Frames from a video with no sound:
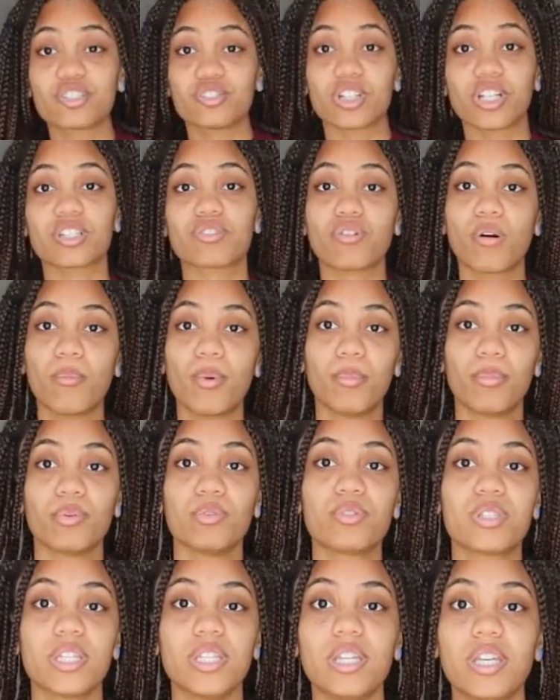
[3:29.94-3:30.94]
dress from a
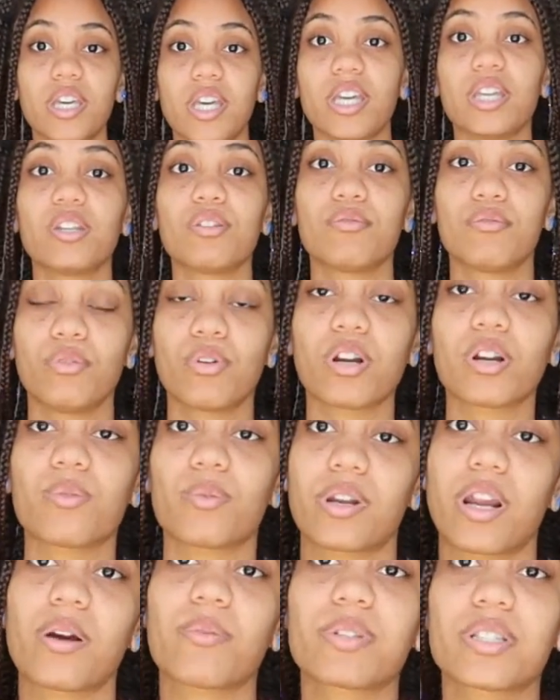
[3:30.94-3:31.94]
boutique in New York
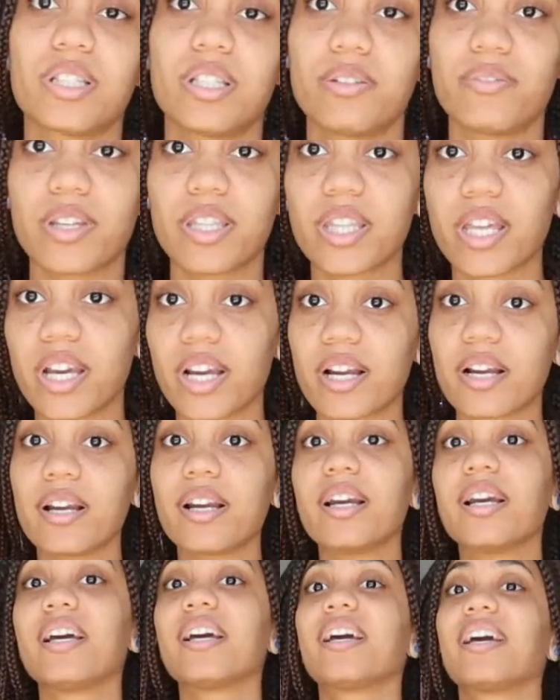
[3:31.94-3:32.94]
when I was living there.
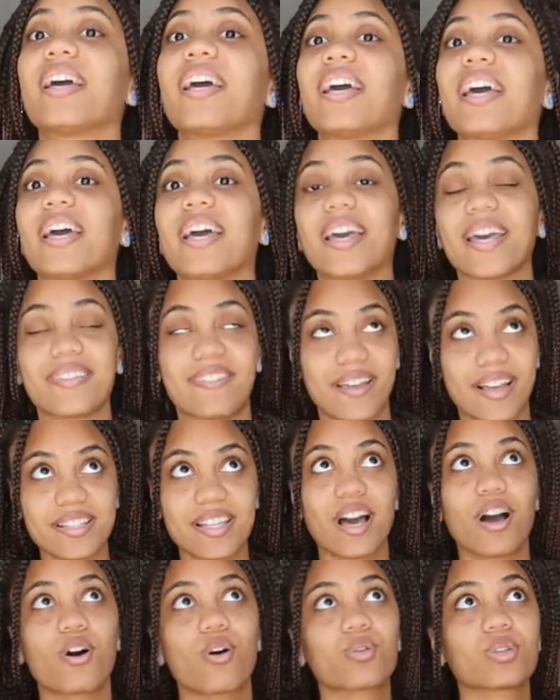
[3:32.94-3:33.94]
That's
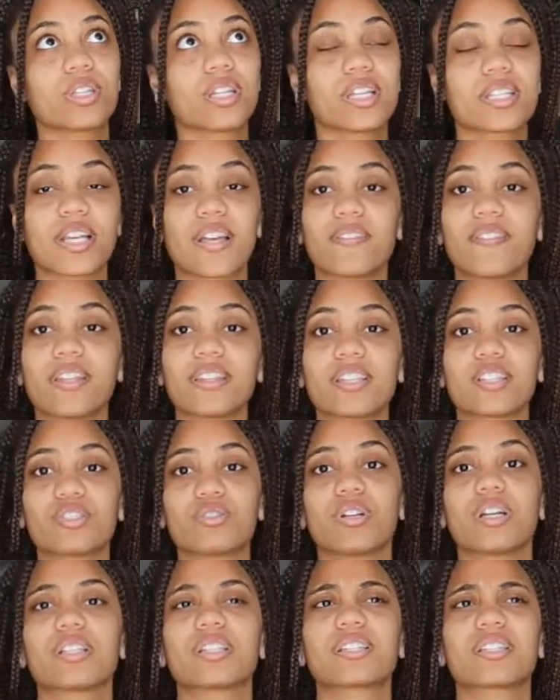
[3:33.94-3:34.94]
how old it is. I think this
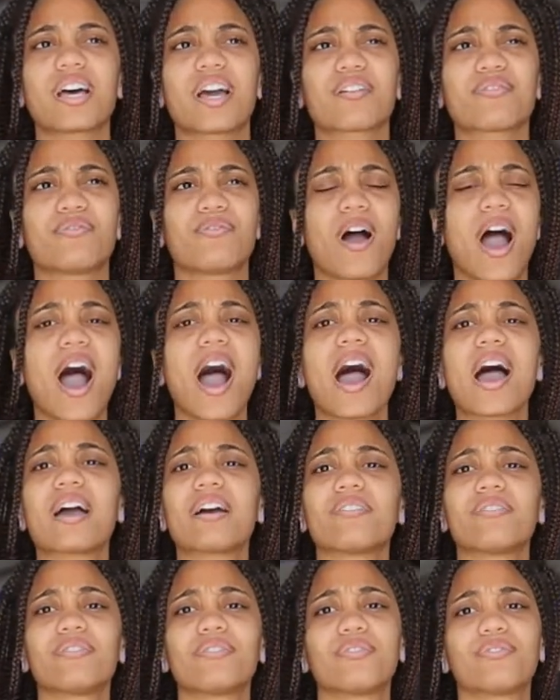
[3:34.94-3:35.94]
dress is like
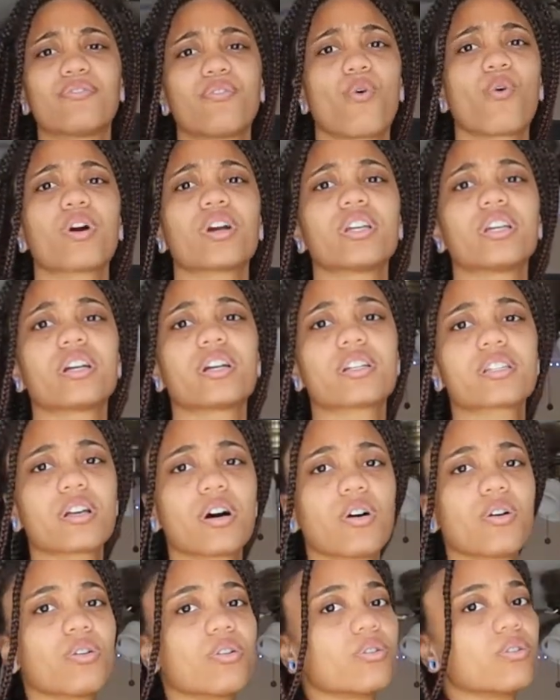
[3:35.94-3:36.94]
5-4 years
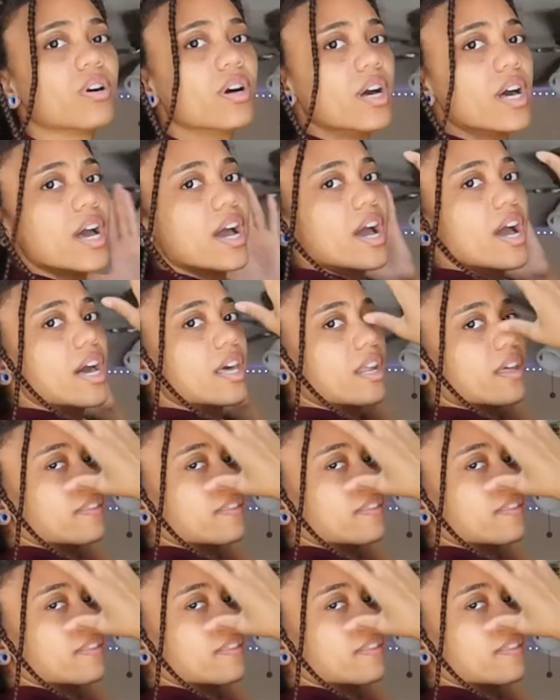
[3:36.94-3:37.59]
old, and